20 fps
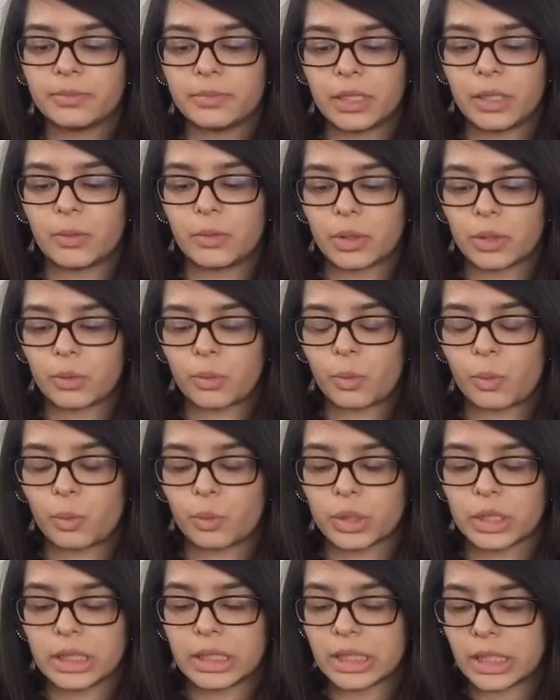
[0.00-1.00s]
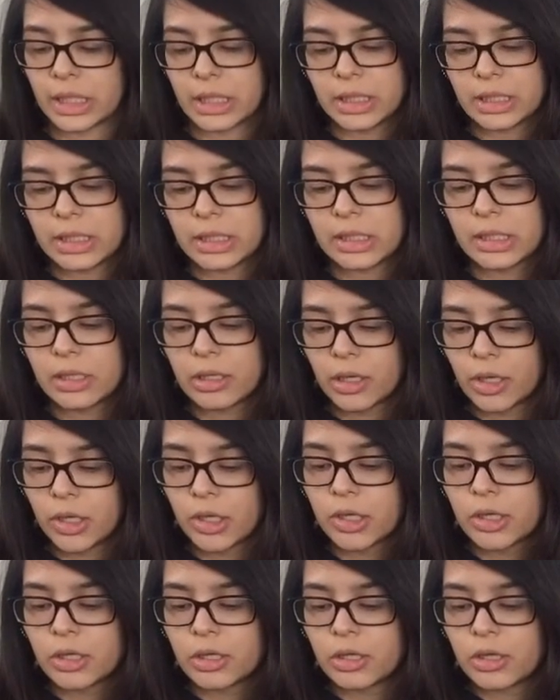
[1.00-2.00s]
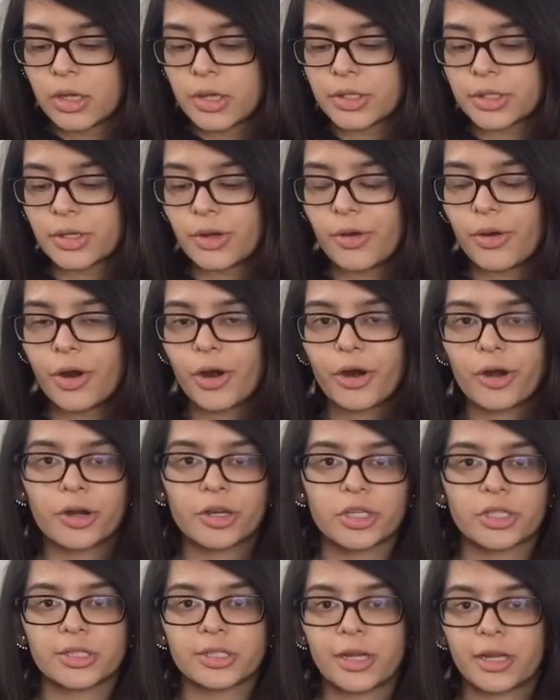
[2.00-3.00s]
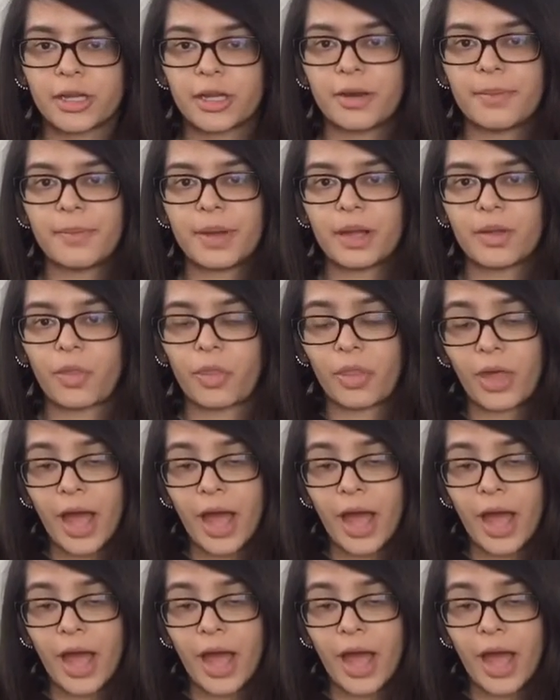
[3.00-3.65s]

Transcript: They work really nice. So her just talking about